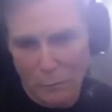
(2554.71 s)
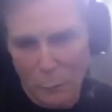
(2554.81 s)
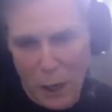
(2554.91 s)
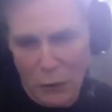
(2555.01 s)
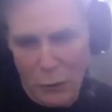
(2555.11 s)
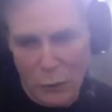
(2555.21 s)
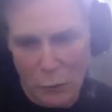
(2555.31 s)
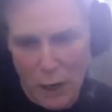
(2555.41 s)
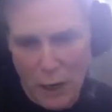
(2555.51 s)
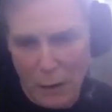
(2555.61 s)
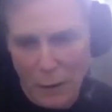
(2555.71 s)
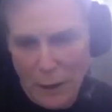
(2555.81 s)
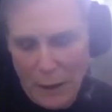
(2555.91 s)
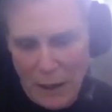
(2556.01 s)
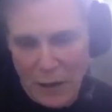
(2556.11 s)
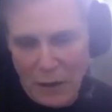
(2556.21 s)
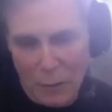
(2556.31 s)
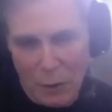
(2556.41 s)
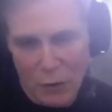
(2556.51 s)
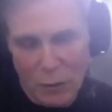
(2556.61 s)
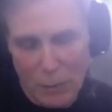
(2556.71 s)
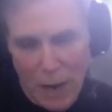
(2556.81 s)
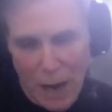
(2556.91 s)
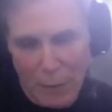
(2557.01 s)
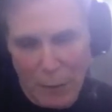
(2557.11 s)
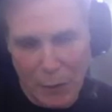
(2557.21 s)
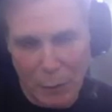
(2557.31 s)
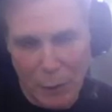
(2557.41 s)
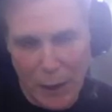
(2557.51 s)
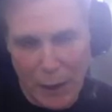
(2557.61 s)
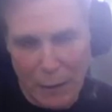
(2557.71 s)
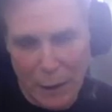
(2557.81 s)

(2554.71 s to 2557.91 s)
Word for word: washer and dryer is the most popular brand,